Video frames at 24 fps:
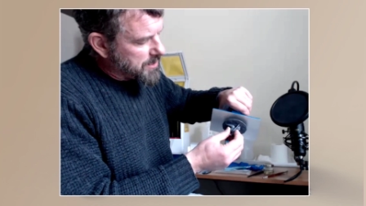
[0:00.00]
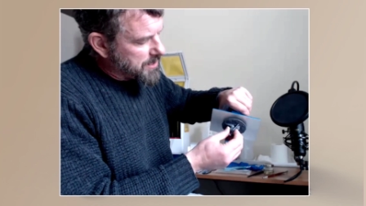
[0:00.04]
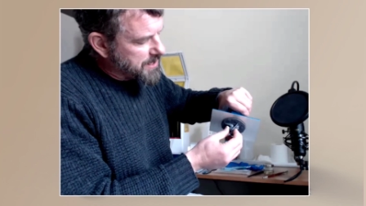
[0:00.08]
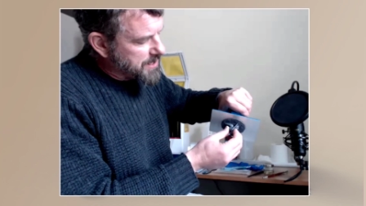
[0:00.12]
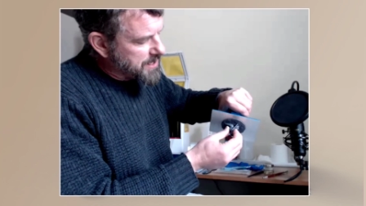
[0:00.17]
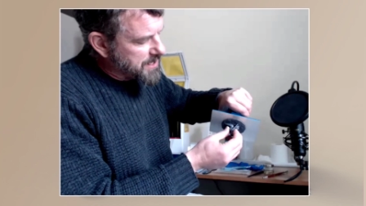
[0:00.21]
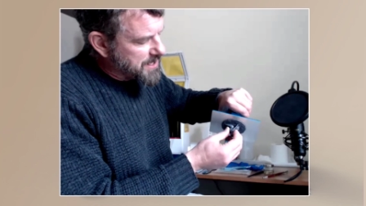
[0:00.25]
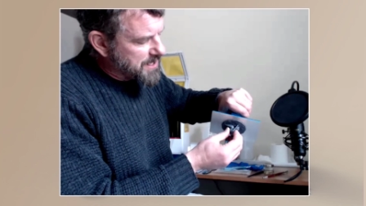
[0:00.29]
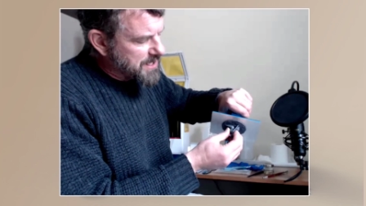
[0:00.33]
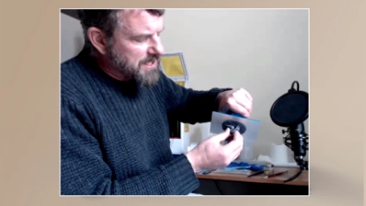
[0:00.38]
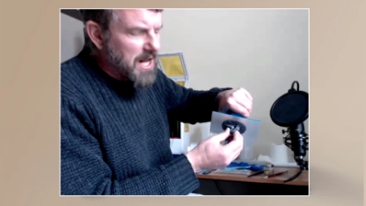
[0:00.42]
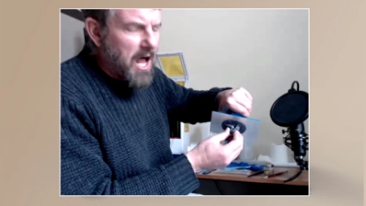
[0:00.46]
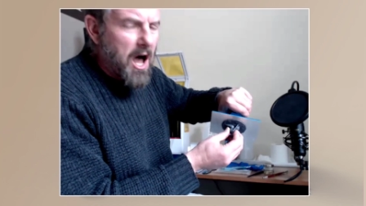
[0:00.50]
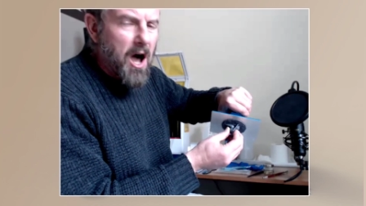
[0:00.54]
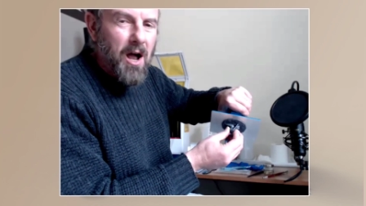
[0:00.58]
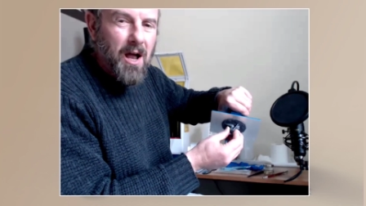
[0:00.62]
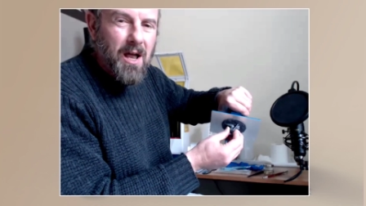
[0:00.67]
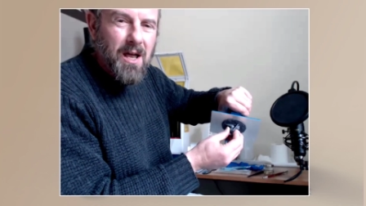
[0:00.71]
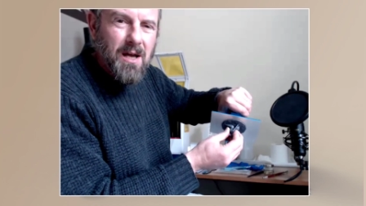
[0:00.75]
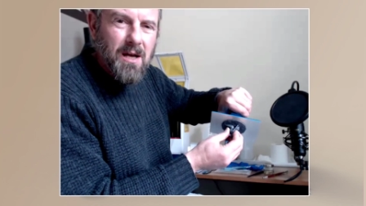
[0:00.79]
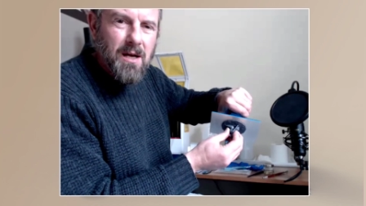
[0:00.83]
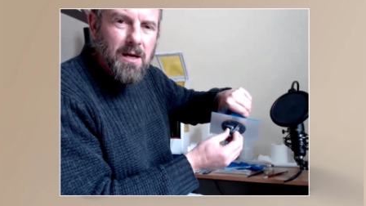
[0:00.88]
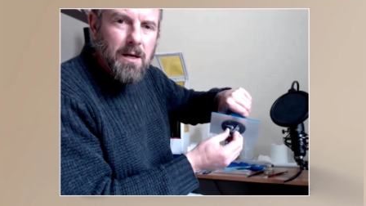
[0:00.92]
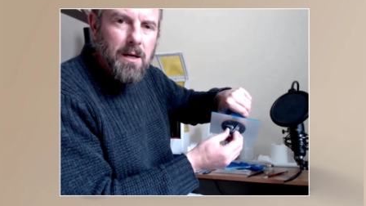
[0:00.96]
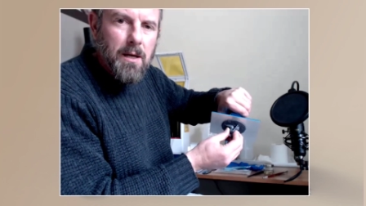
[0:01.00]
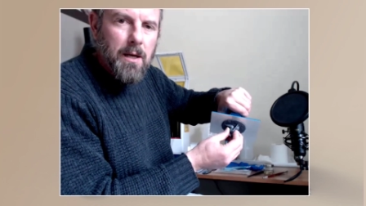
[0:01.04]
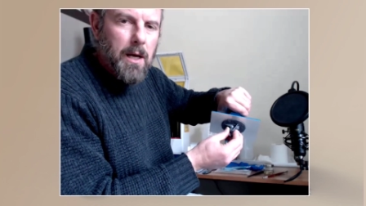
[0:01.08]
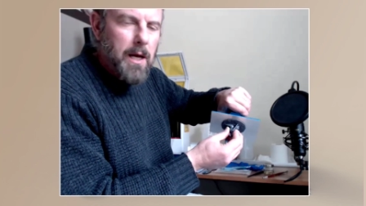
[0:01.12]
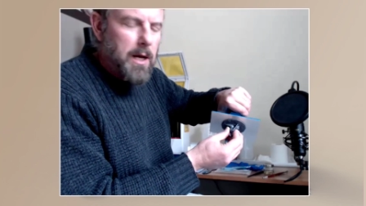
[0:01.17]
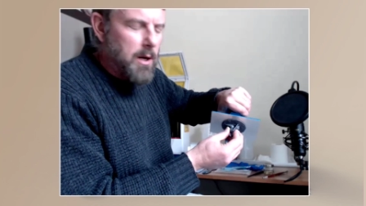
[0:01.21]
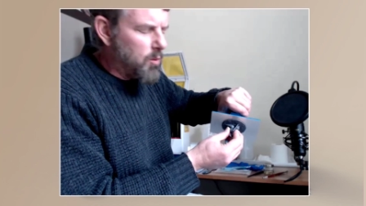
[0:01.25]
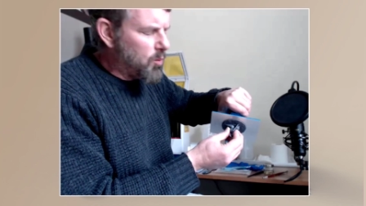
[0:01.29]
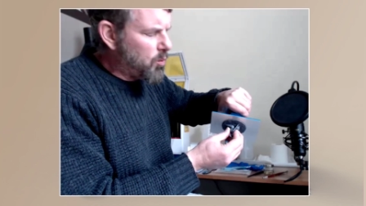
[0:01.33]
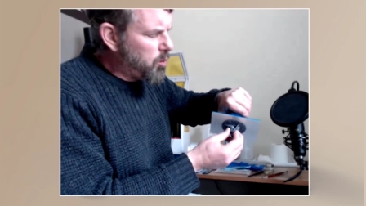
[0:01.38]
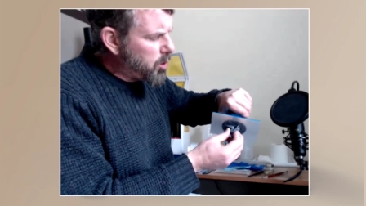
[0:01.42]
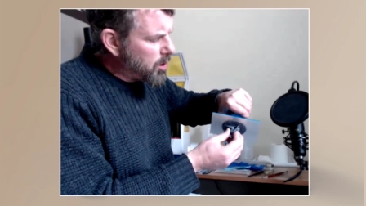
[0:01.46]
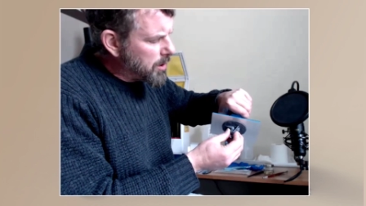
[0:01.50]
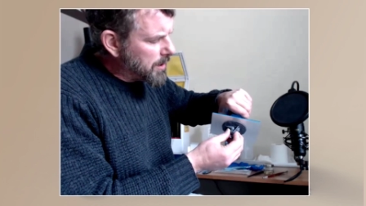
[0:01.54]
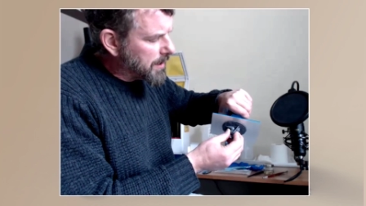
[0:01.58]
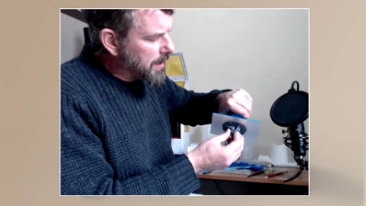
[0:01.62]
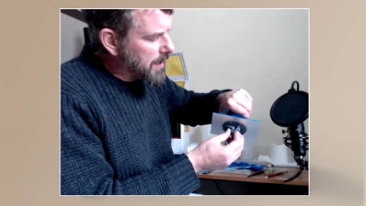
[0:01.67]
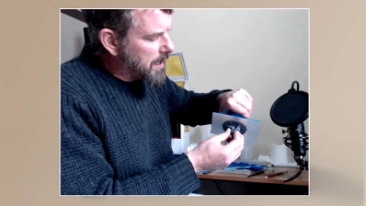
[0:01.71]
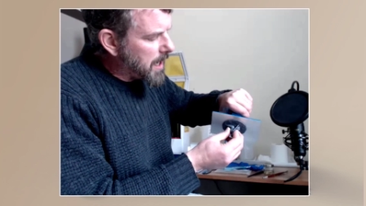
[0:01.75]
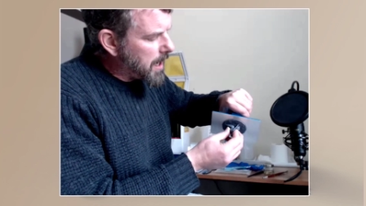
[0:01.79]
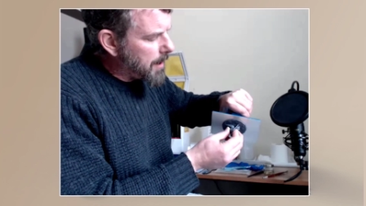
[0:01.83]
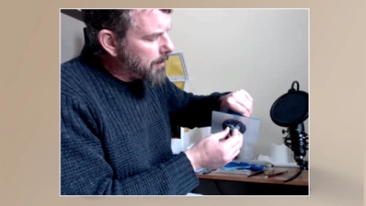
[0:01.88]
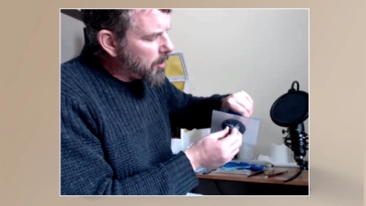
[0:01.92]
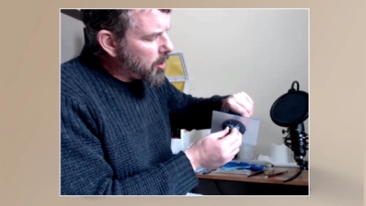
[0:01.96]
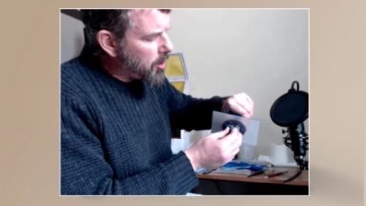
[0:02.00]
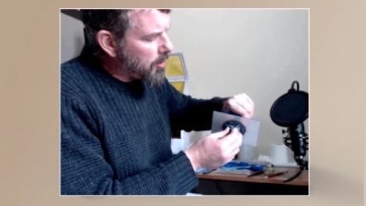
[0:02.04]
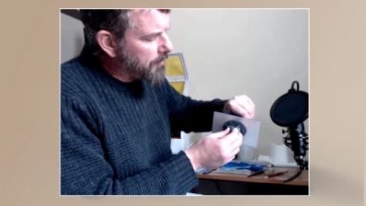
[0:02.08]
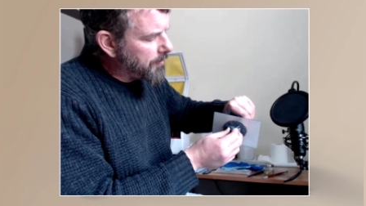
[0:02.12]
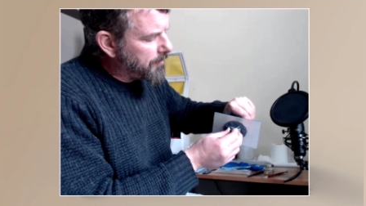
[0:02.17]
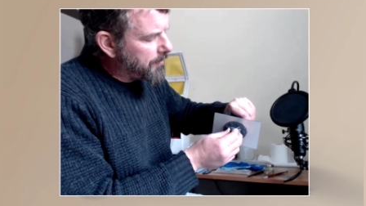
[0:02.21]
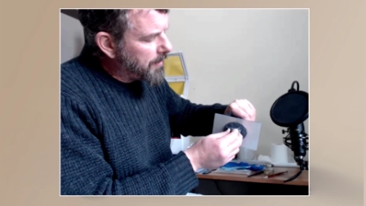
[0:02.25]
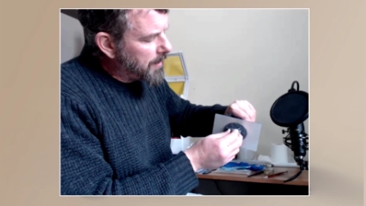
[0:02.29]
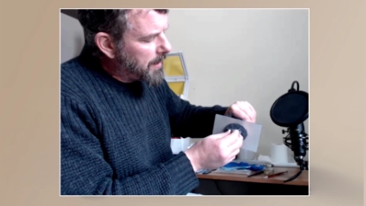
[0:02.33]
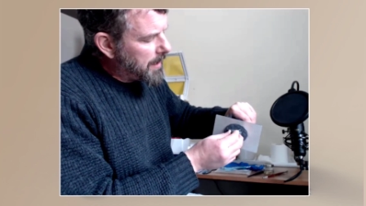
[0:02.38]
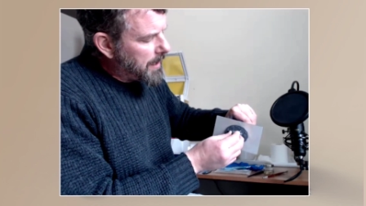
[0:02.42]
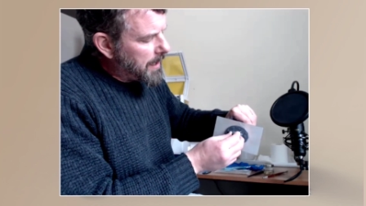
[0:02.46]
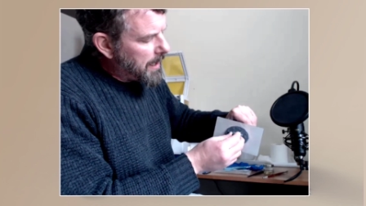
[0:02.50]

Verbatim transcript: stuck it wouldn't come off